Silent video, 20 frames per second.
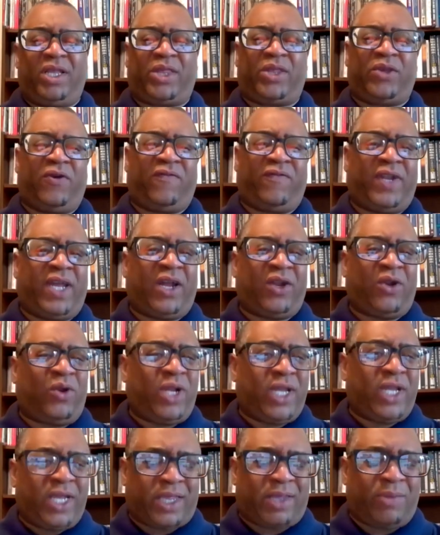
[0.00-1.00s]
serve not
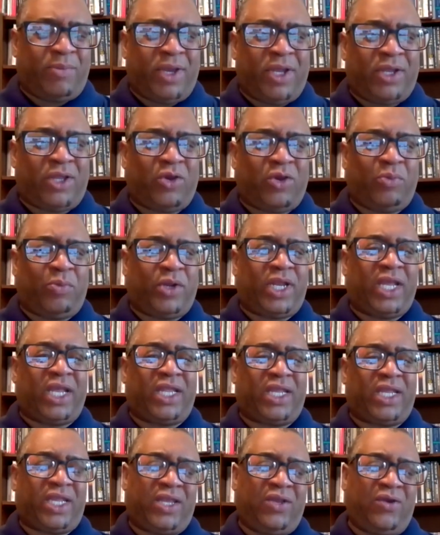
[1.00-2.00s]
only as a mentor but
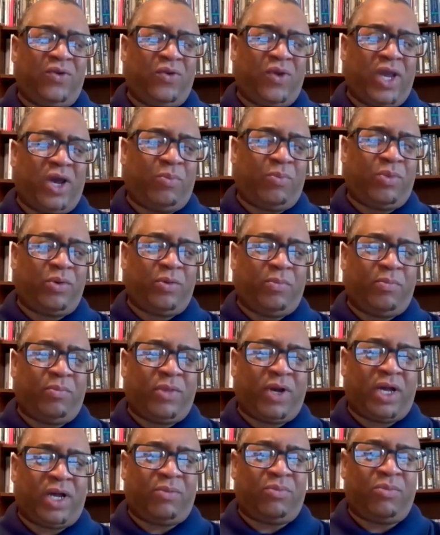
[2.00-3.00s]
to help
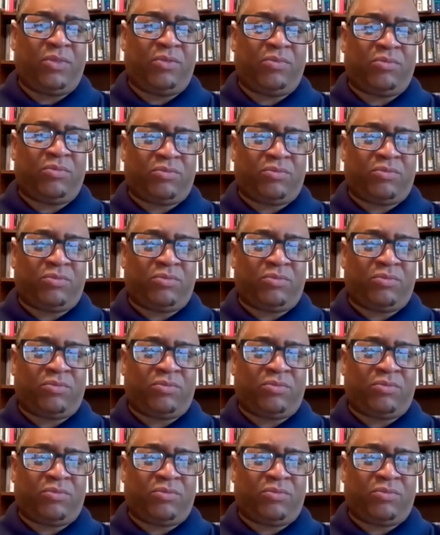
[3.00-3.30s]
him uh,